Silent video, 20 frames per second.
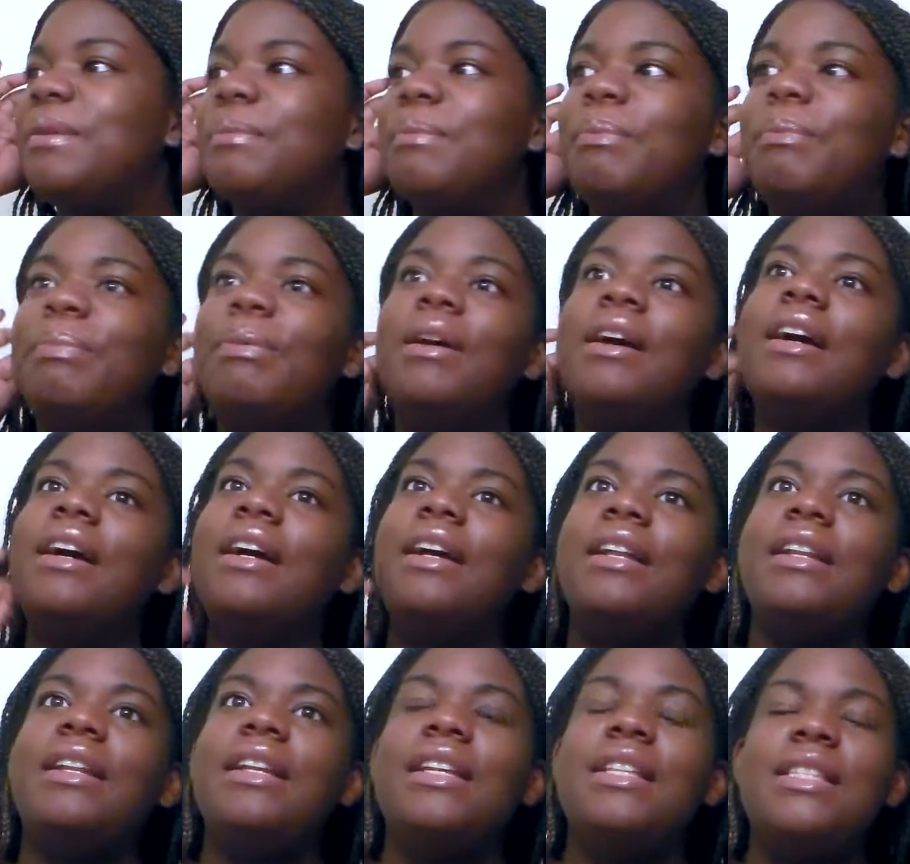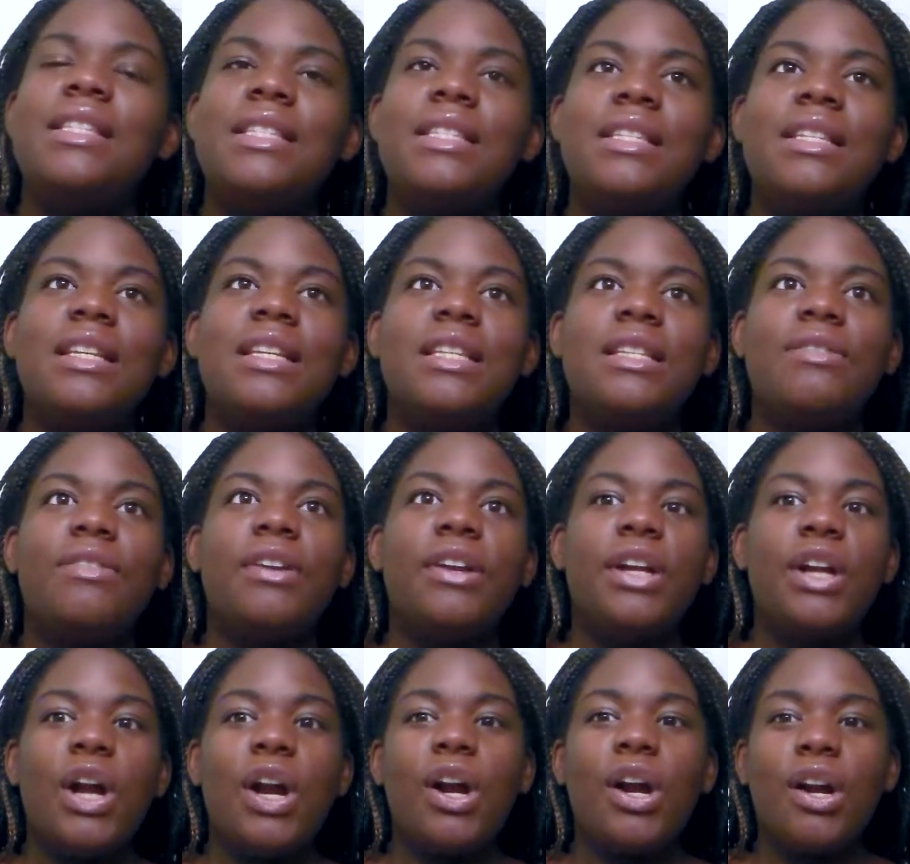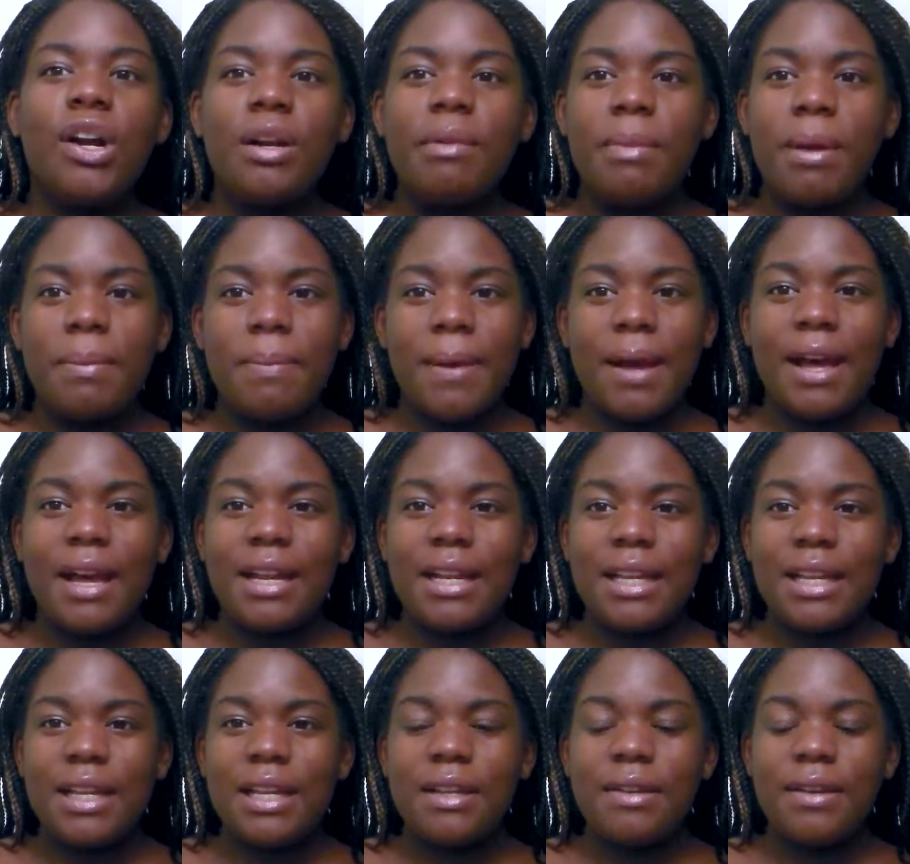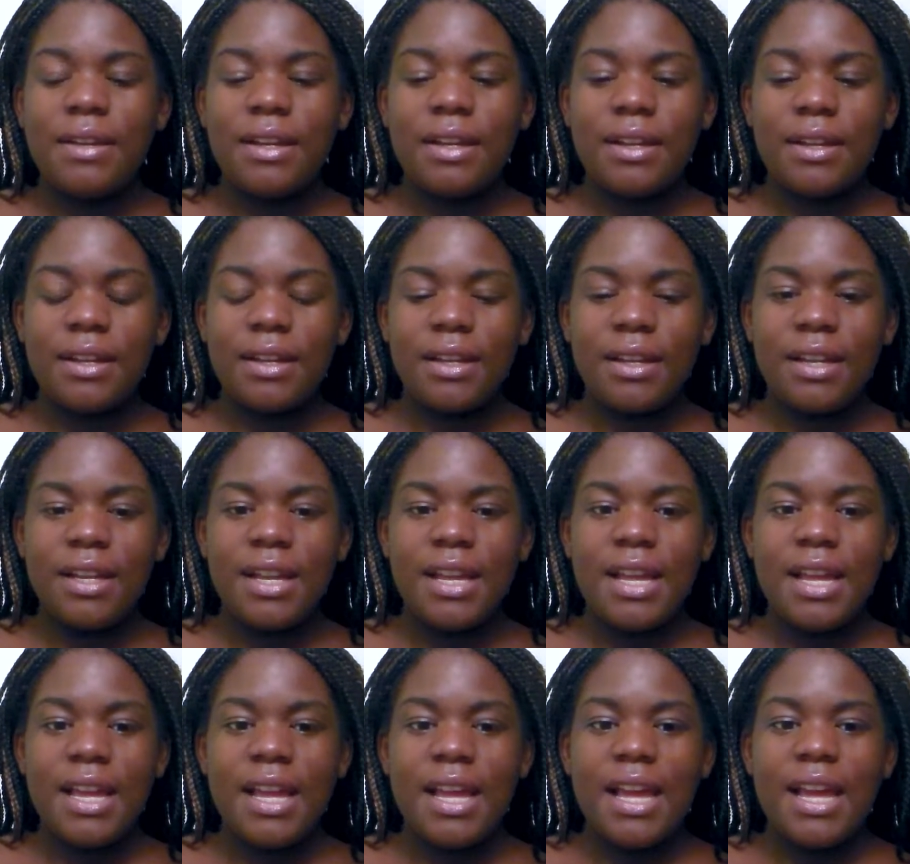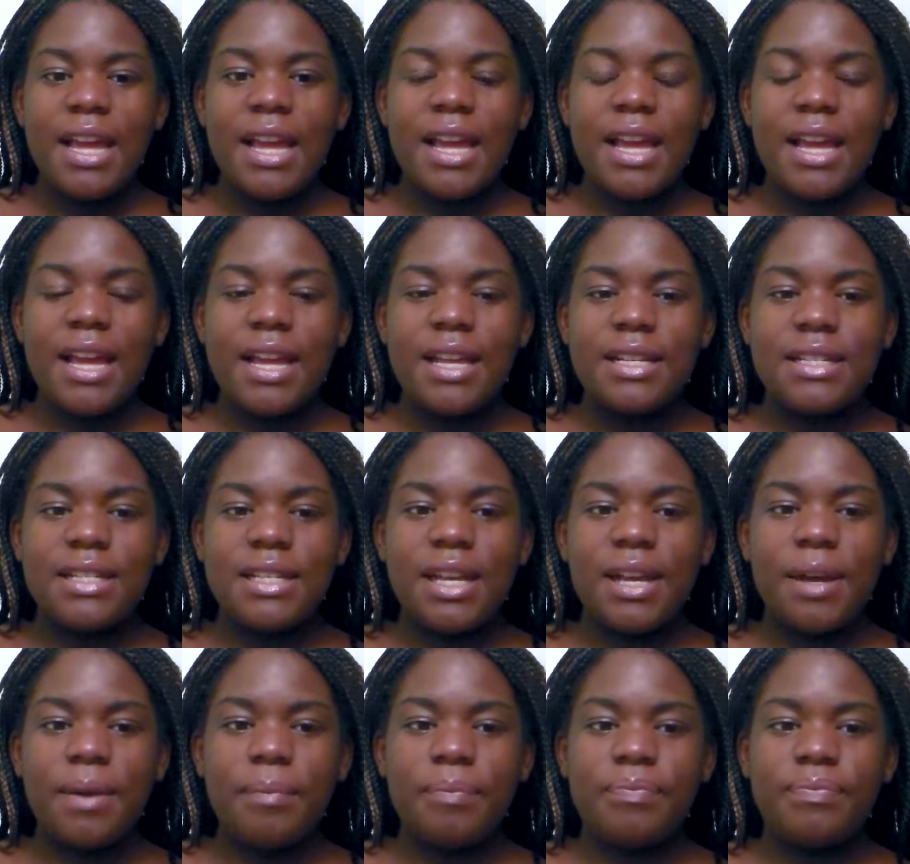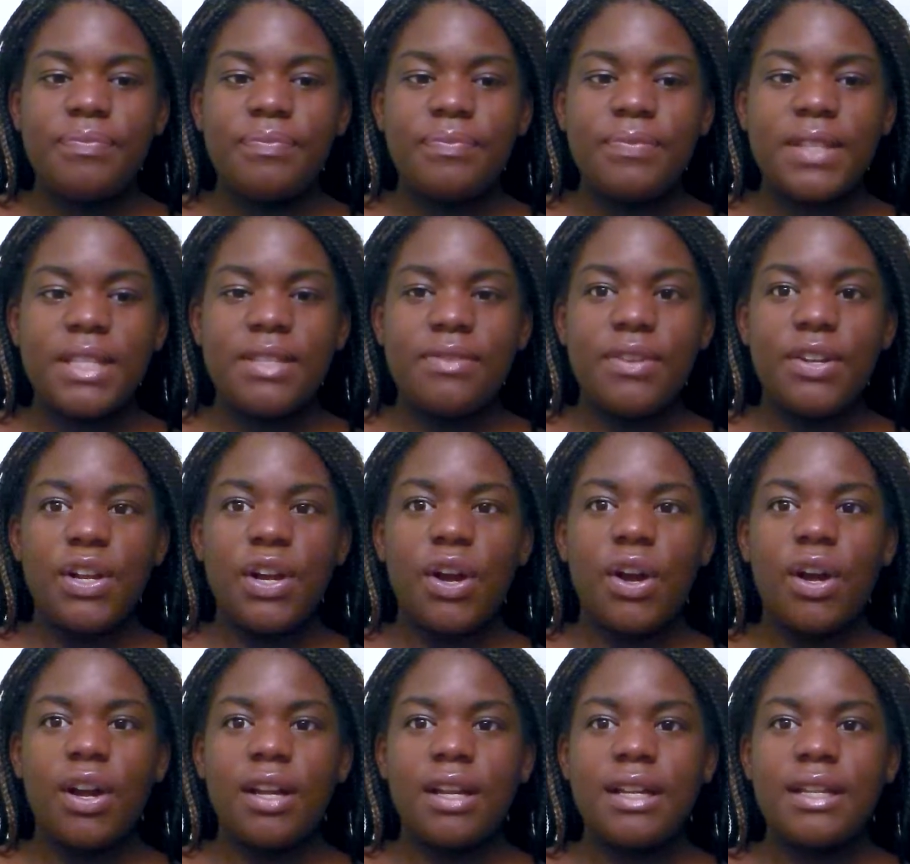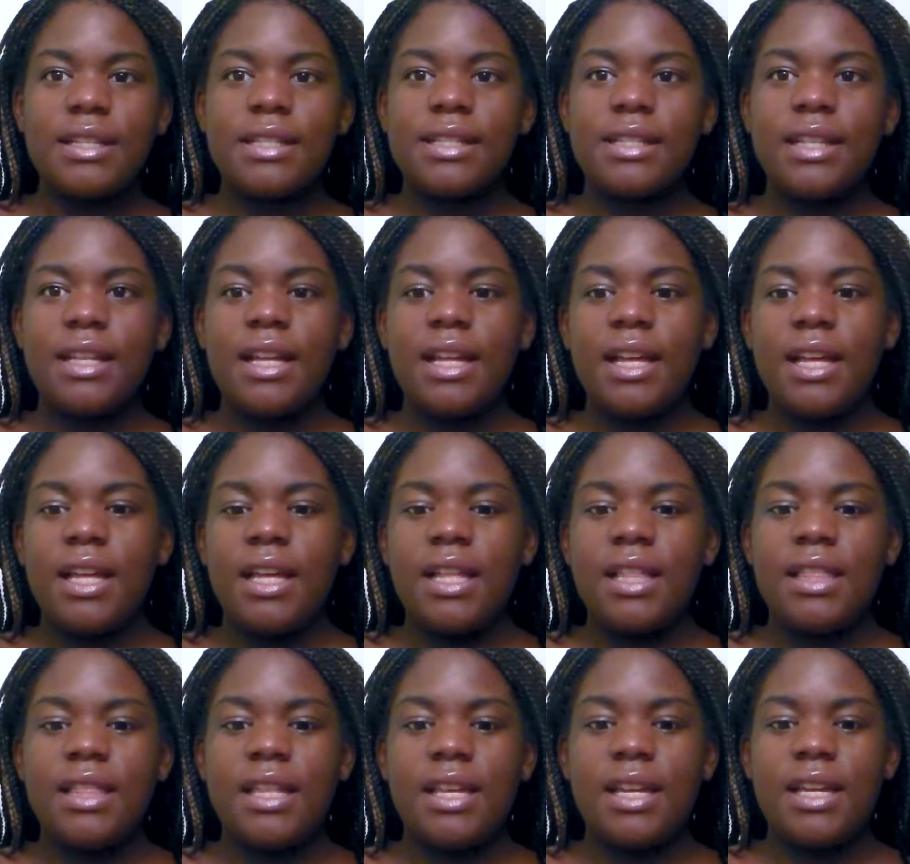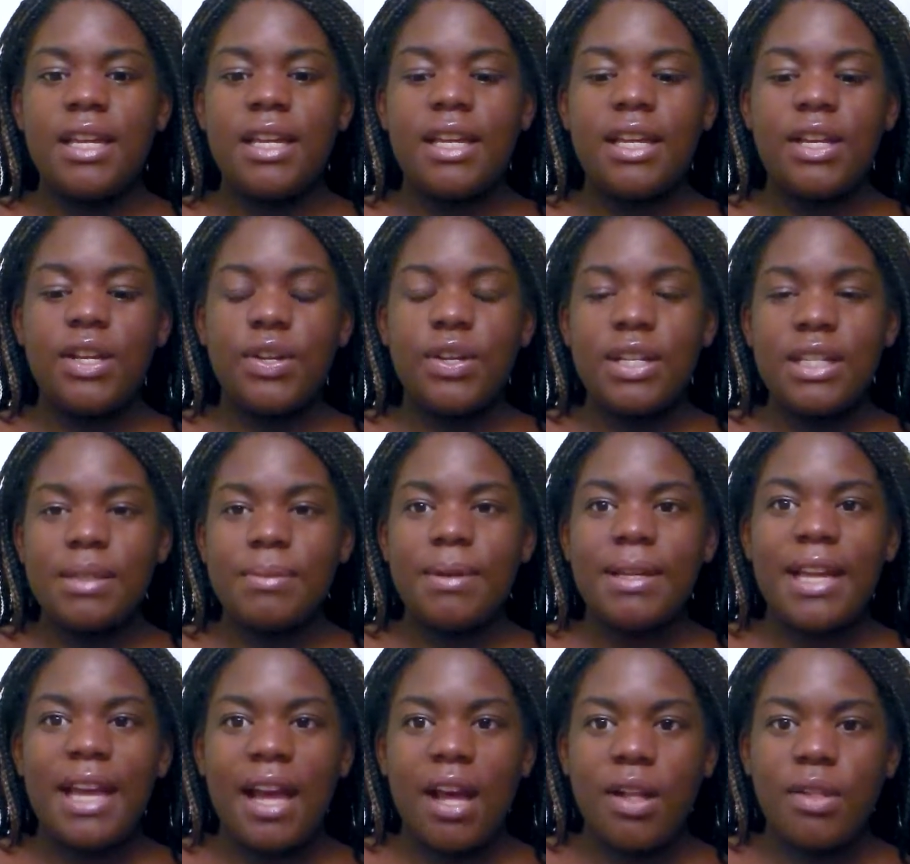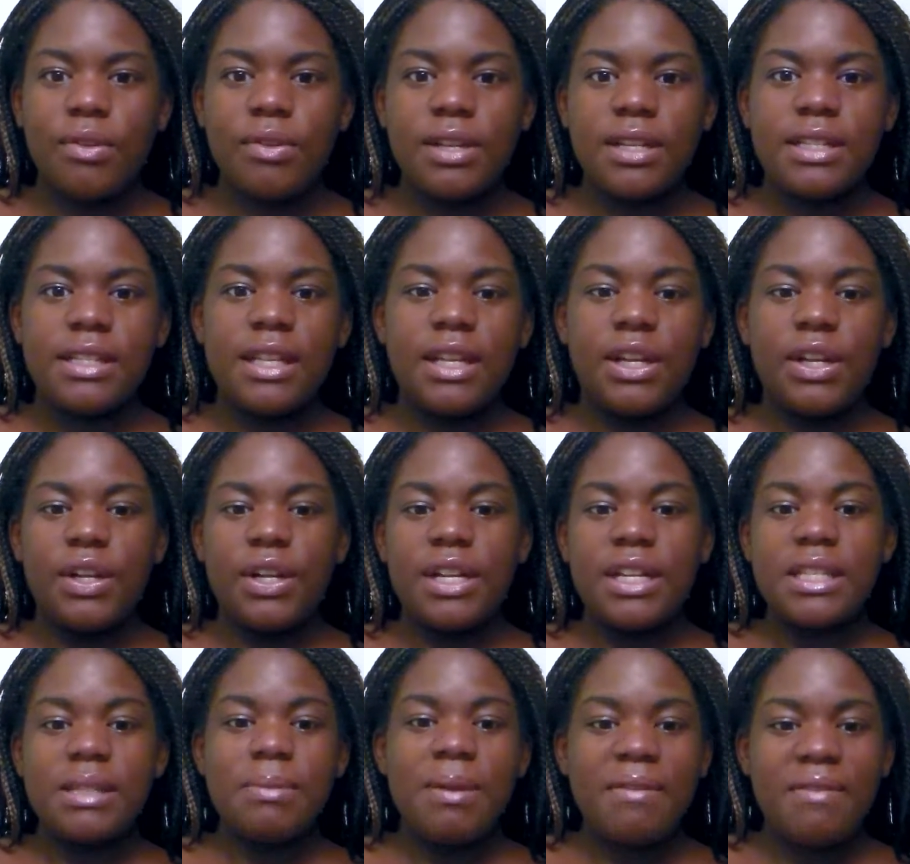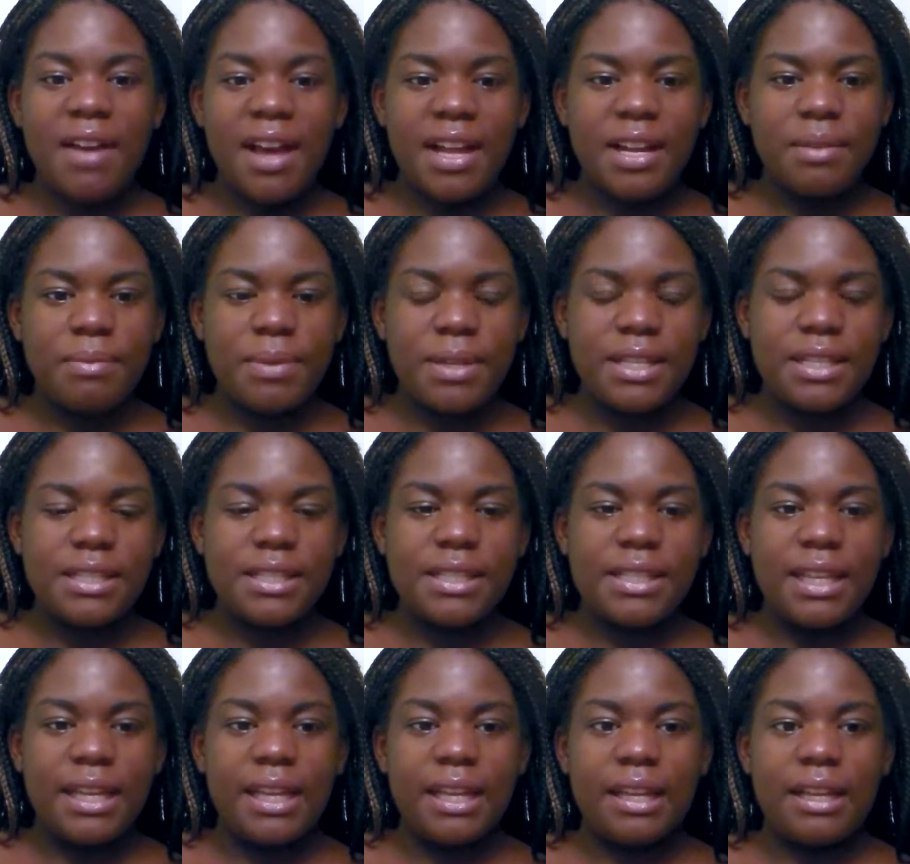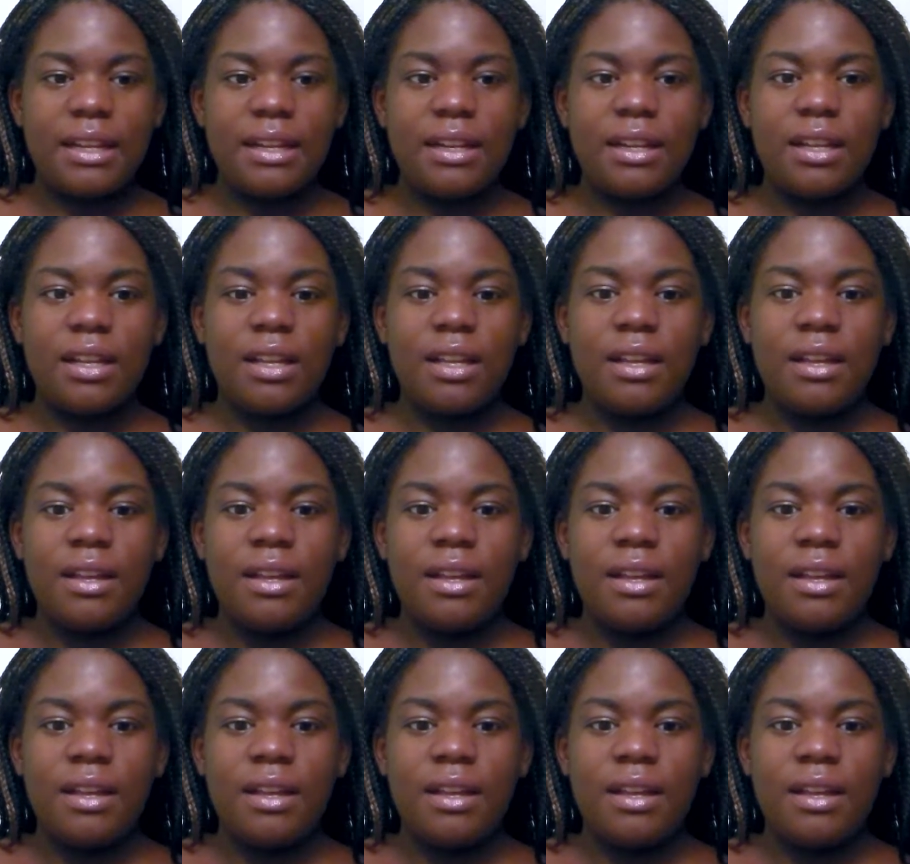but it's very hard on my body. And it's very hard because they increase my calories, they increase my vitamins, and